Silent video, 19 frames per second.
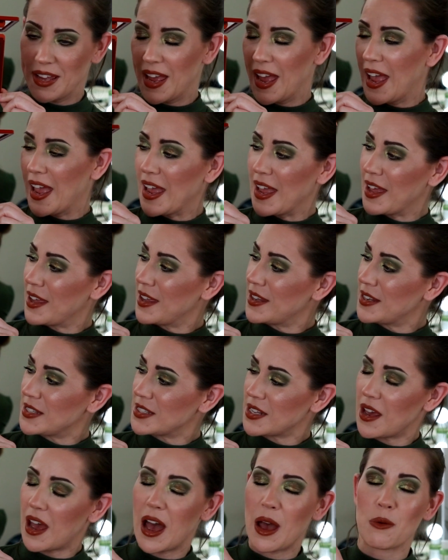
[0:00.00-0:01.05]

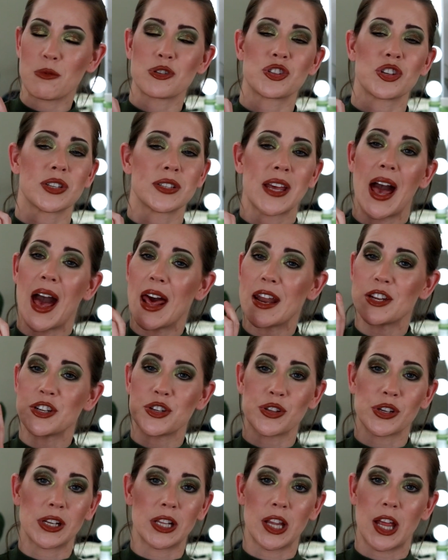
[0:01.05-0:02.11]
And I was just adding to
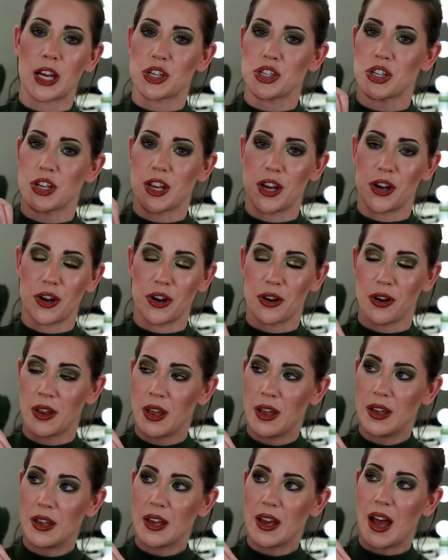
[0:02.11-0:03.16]
the collection here.
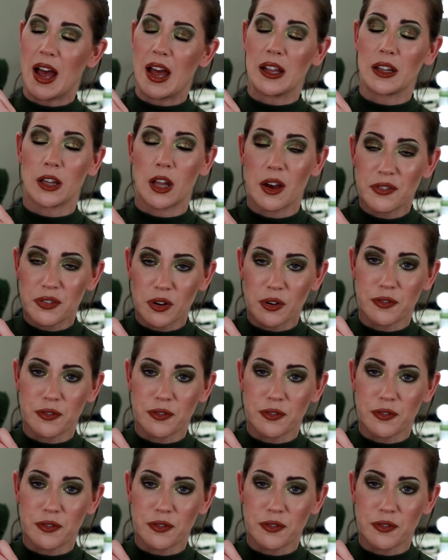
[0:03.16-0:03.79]
I love her